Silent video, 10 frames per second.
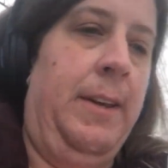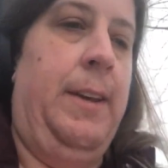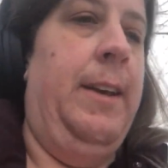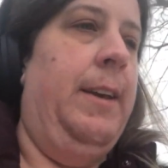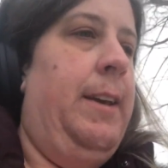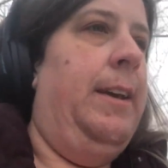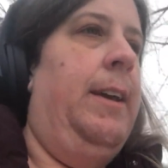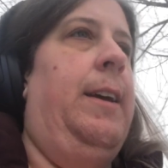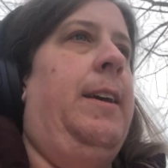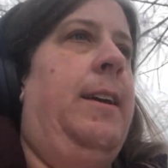
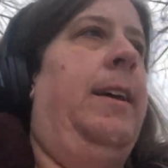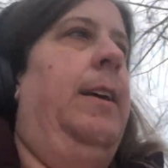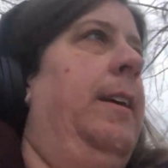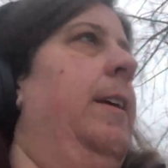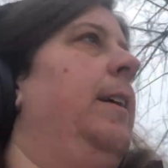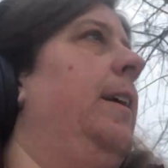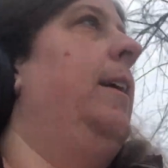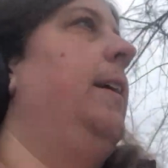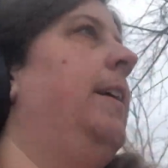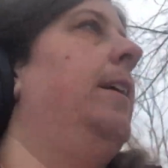
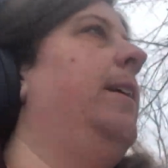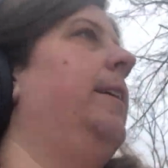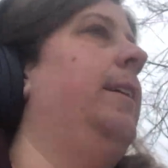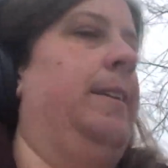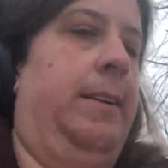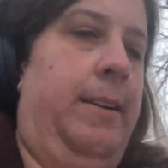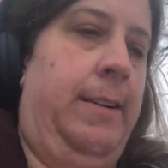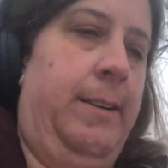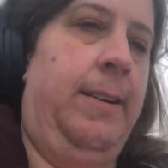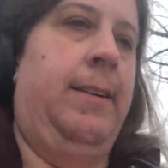
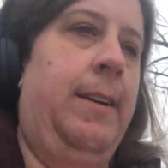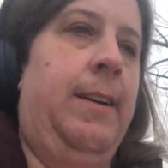(silence)